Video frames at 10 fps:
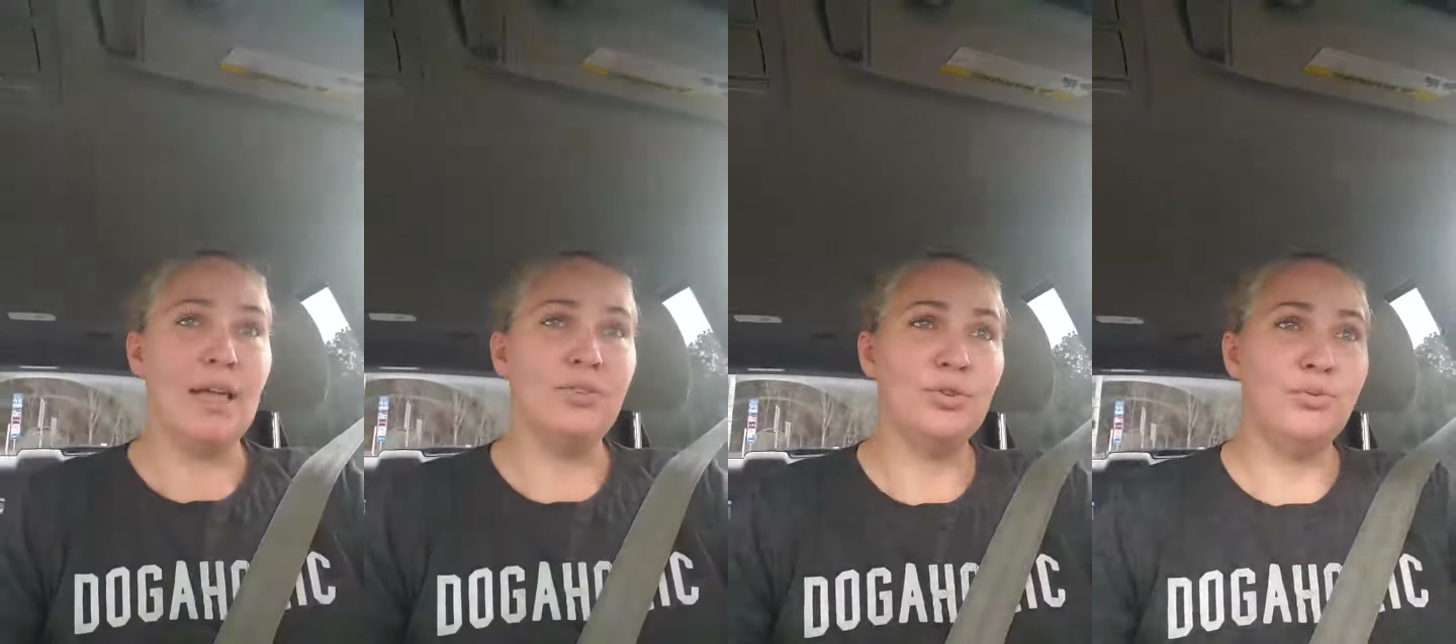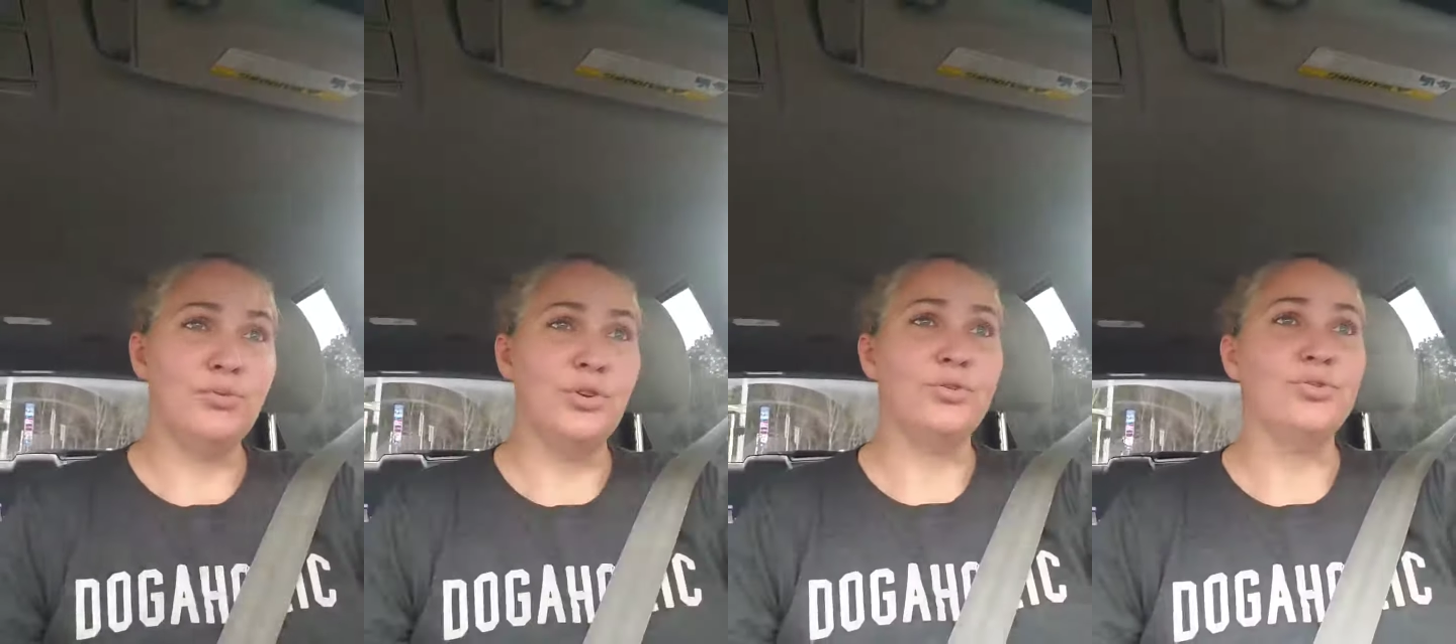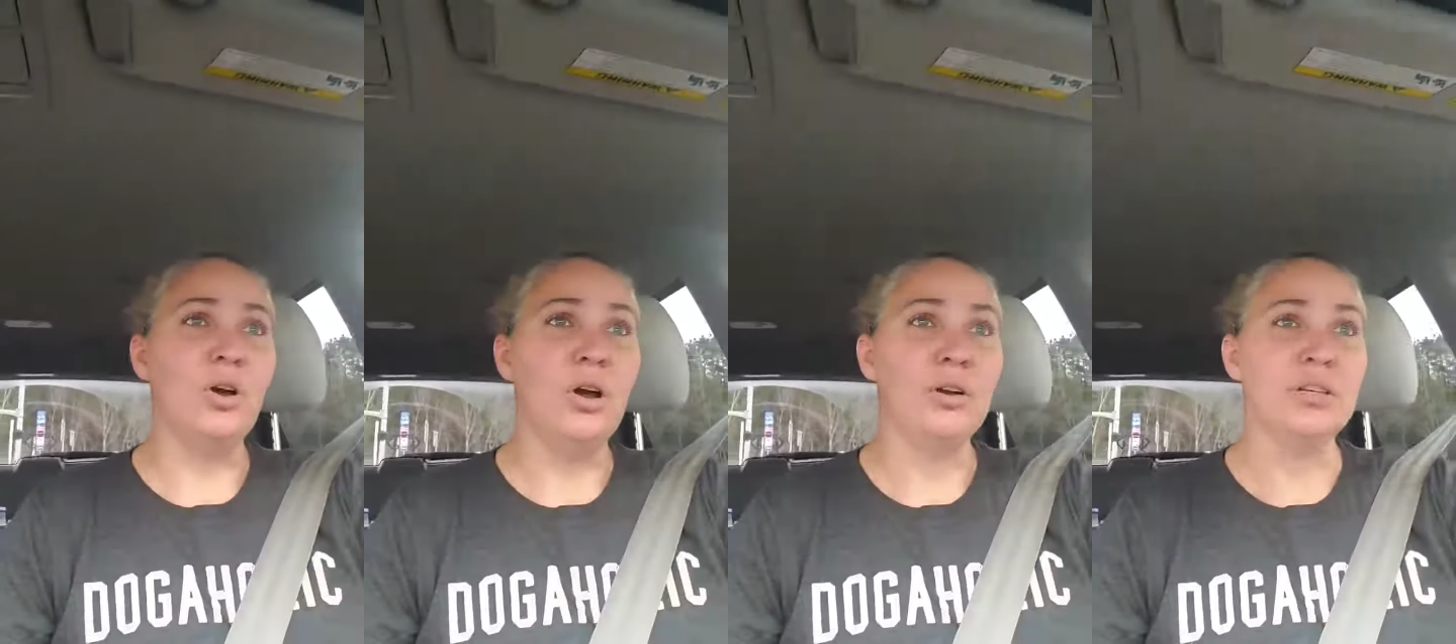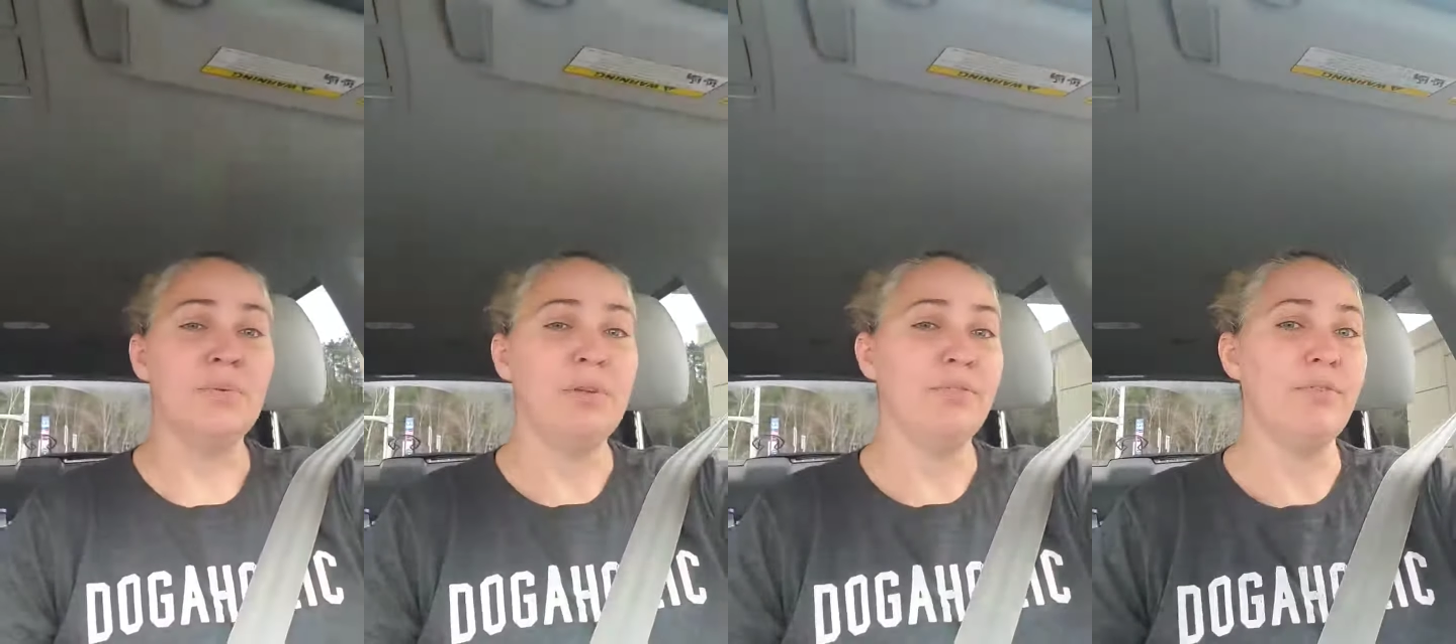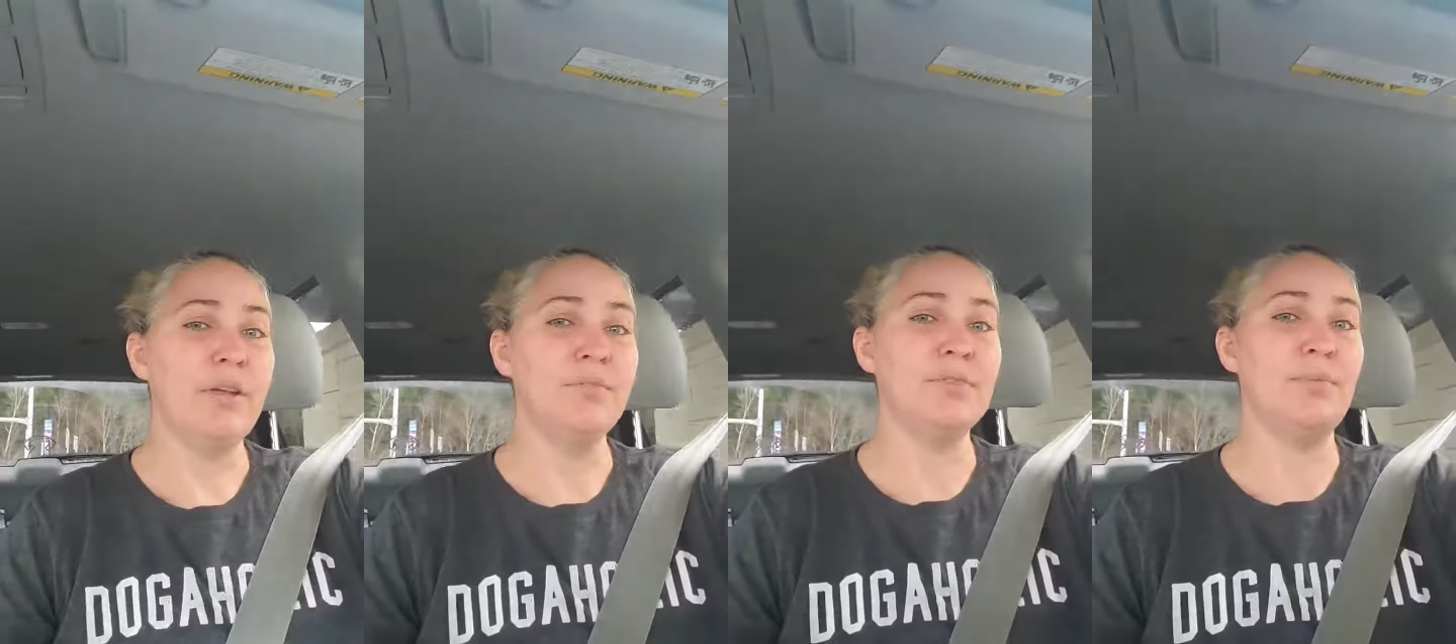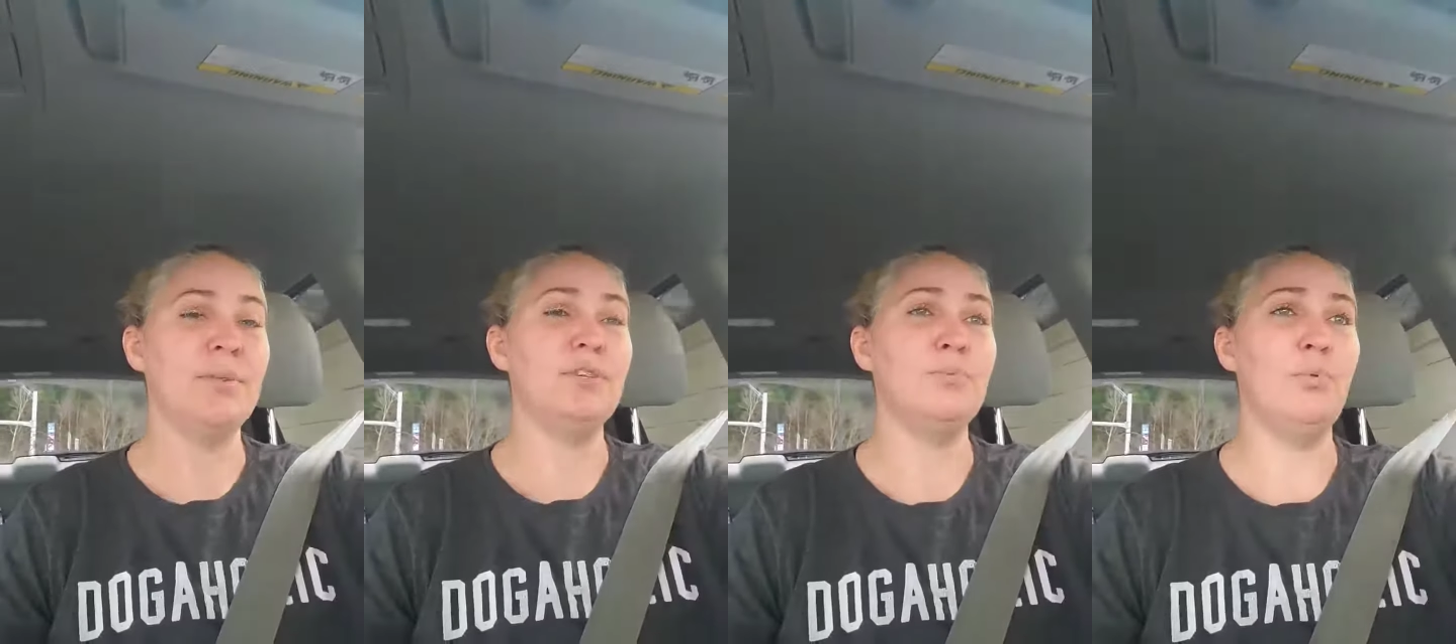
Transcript: And so for your dog to be afraid of something